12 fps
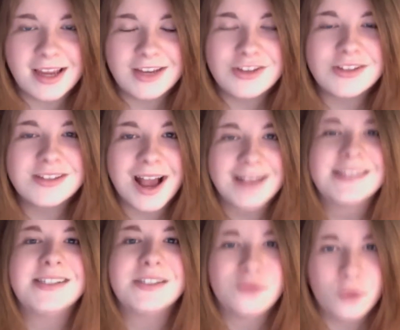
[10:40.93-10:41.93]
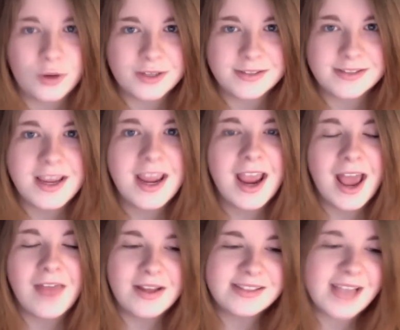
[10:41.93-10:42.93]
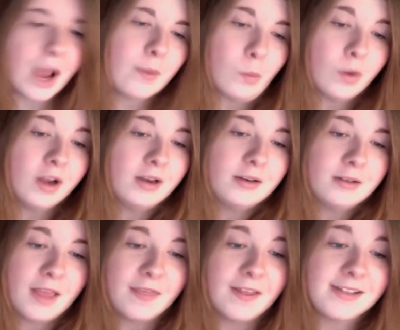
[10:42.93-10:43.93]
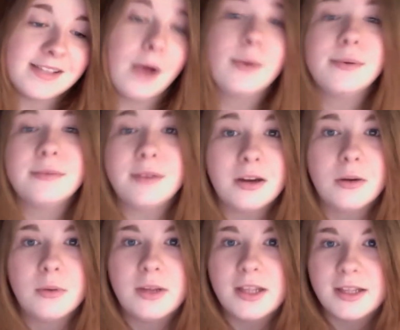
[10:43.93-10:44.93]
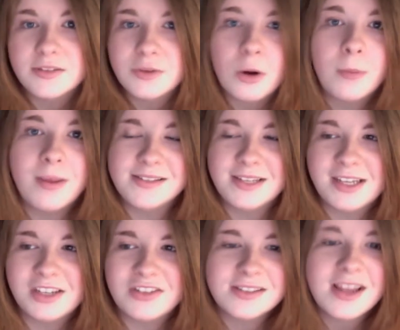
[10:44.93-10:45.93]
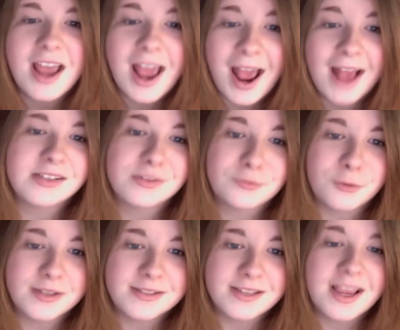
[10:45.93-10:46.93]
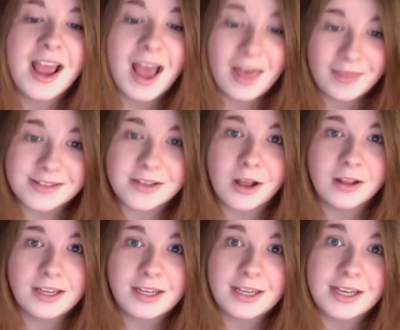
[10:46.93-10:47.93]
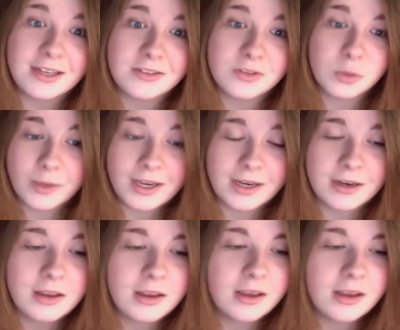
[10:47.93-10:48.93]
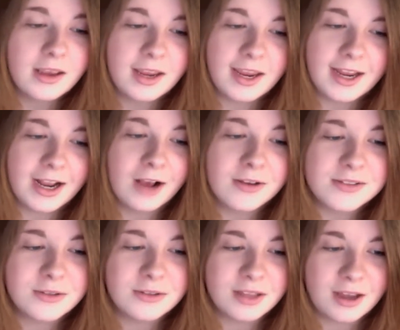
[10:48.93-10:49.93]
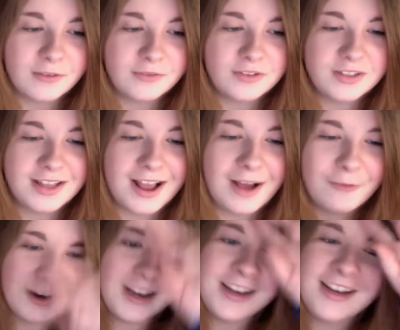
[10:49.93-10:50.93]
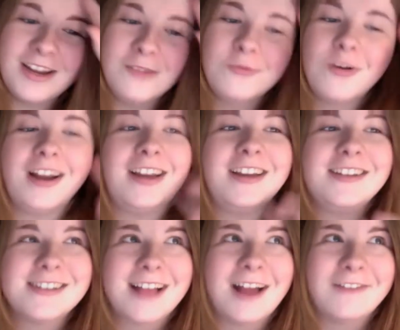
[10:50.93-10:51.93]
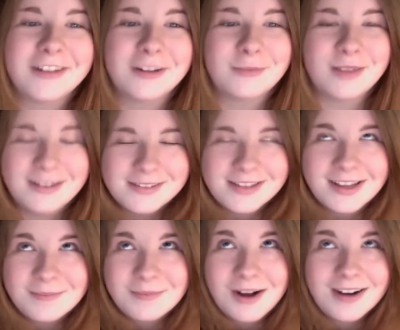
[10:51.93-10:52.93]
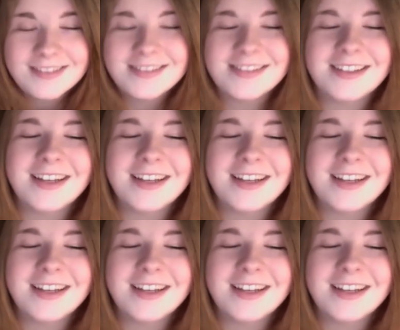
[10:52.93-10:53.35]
He just has his voice. And that's how he won. And that's how, you know, he is so amazing. He just has his voice. And that's all he needed to win. And I also loved that when he won, he just laughed a little bit. And he's like, modest.